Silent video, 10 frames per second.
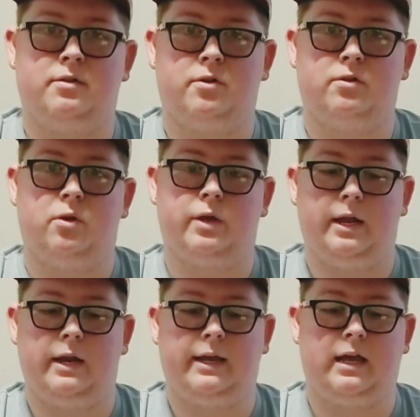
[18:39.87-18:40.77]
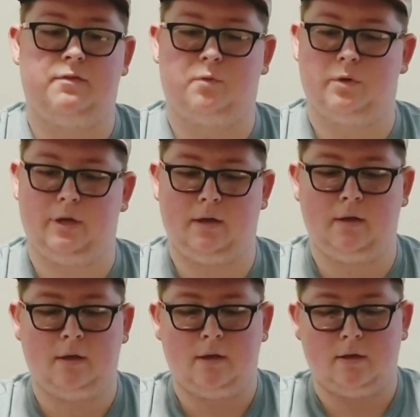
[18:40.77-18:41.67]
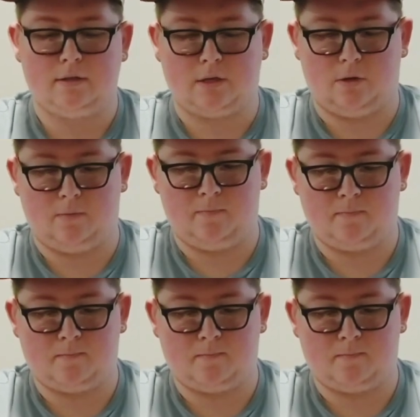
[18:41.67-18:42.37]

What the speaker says: They're located in California. So,